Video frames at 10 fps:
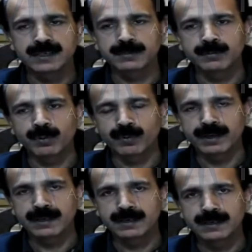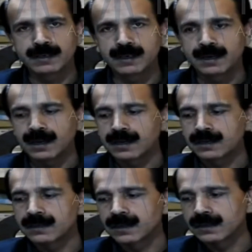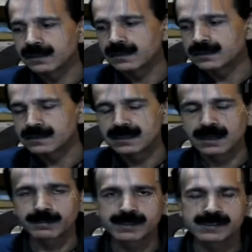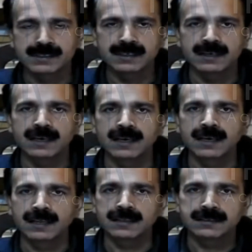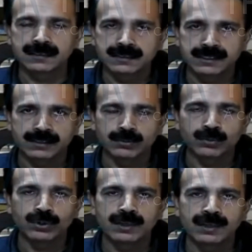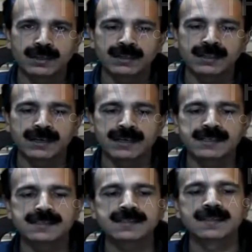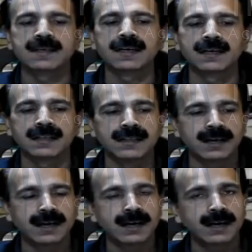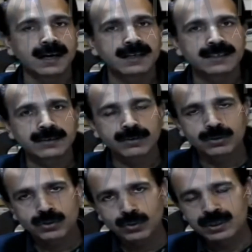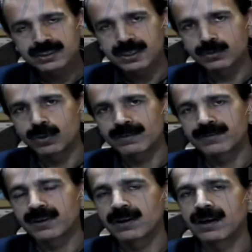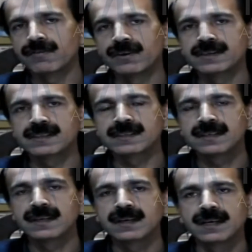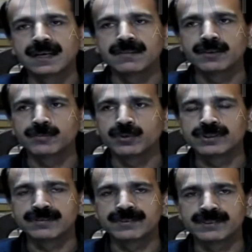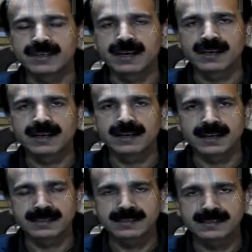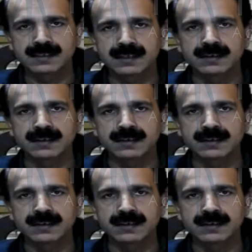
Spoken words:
has been provided under CRPC. In third schedule, there is the total schedule of the offences in which police officer cannot arrest